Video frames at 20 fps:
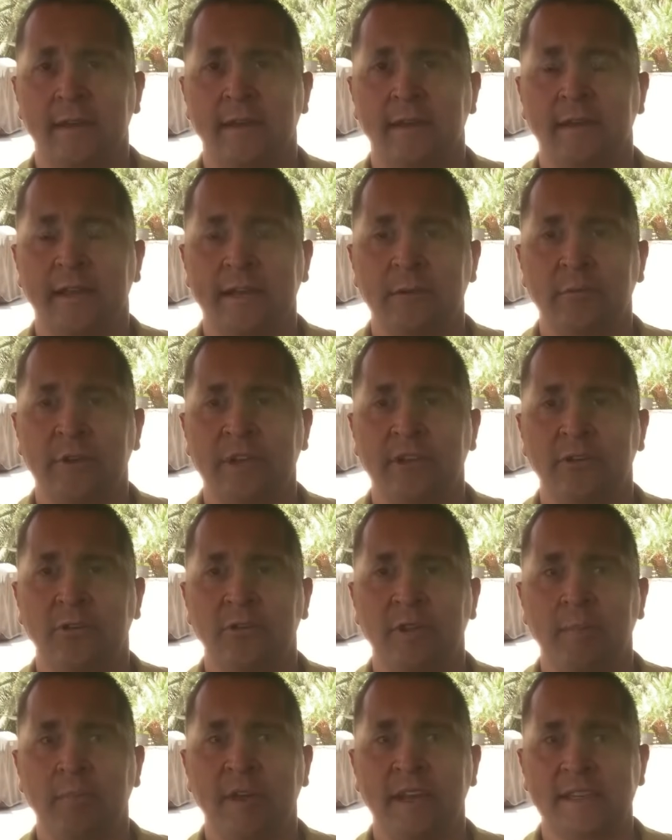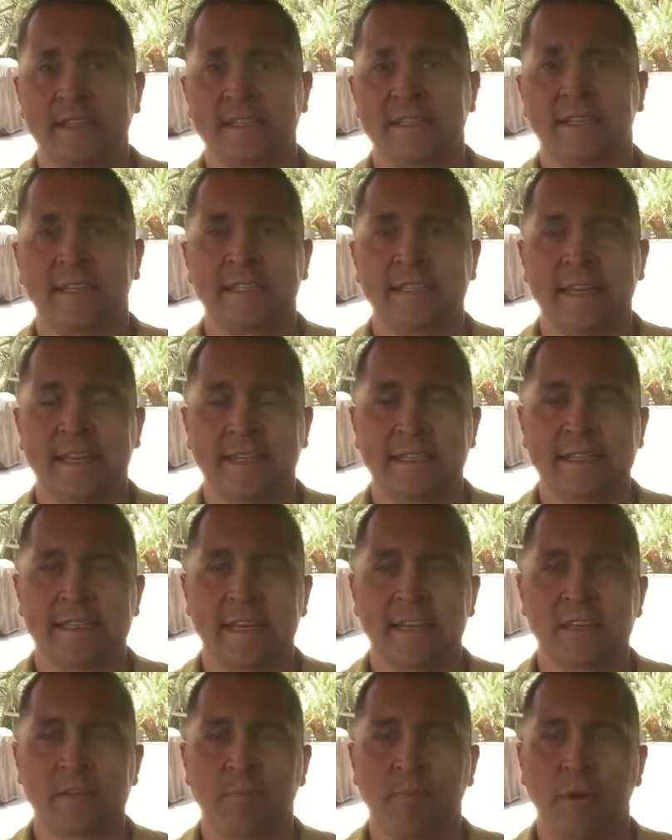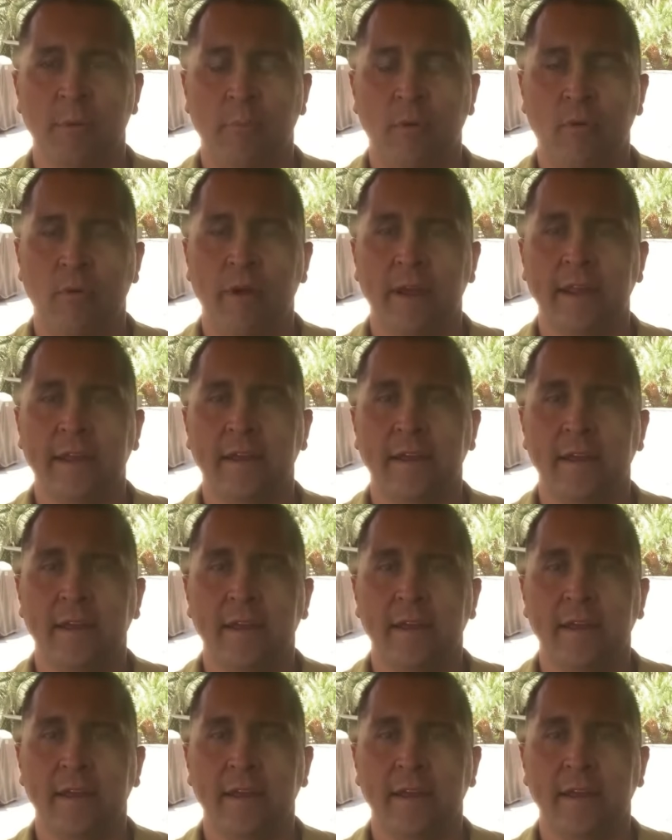Like, we can only pay 16 cents per point,